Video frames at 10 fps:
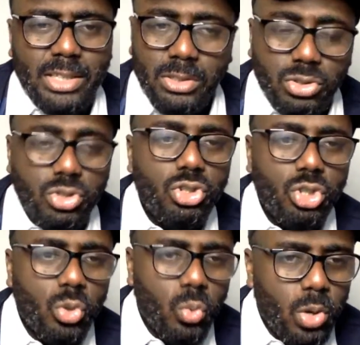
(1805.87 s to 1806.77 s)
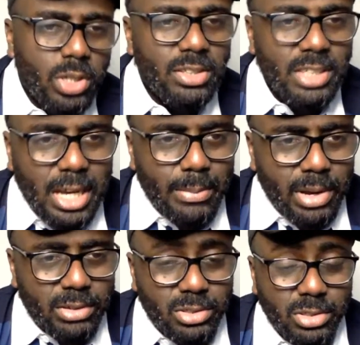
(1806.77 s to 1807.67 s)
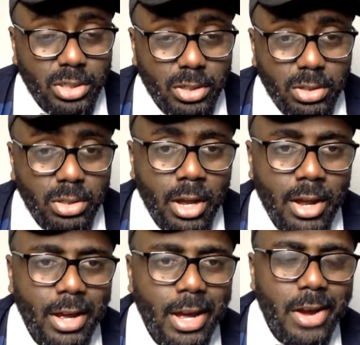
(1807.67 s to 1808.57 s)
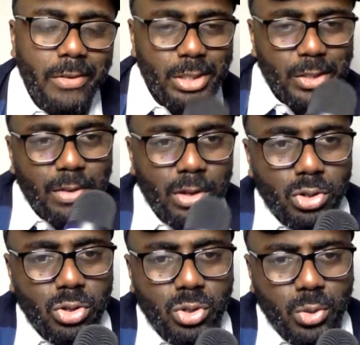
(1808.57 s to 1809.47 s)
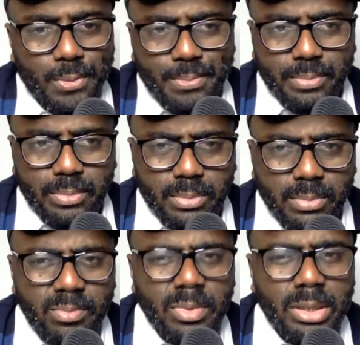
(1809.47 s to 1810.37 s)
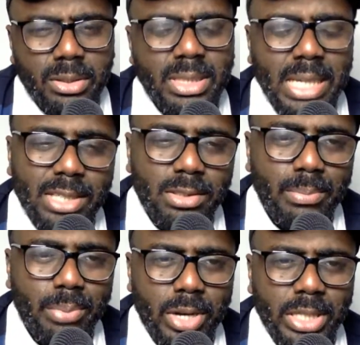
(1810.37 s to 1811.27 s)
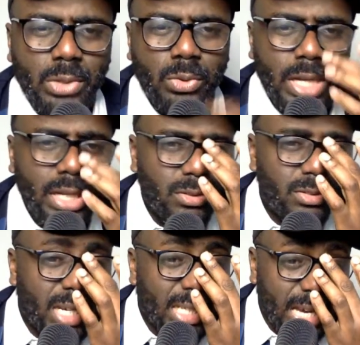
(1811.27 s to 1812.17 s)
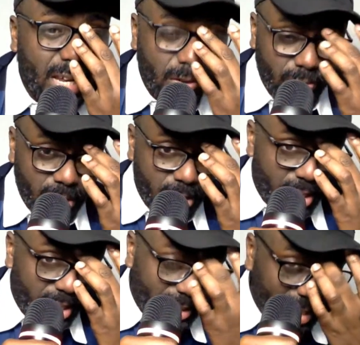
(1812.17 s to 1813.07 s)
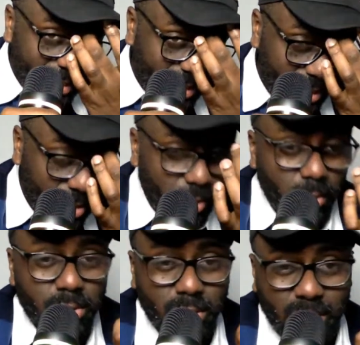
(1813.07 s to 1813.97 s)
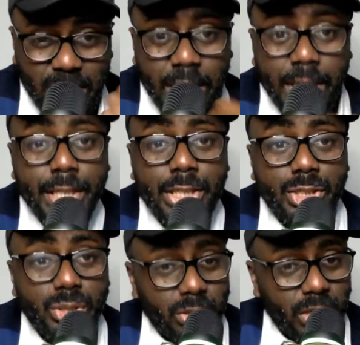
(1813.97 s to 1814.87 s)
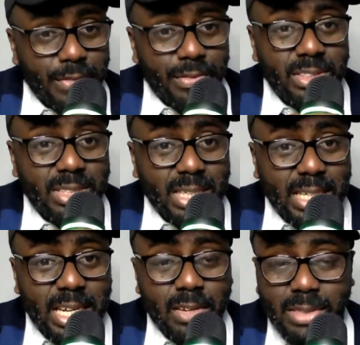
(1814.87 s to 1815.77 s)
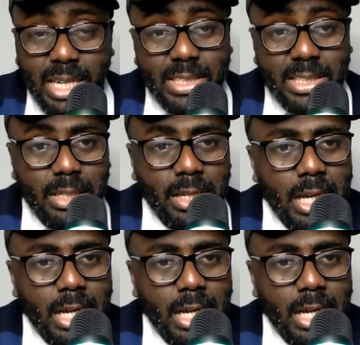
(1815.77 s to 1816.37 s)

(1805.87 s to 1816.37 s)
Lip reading: Nkunku, what do you think about Christopher Nkunku? Do you think at some point he would get to start ahead of Jackson, or do you think he should even start ahead of Jackson?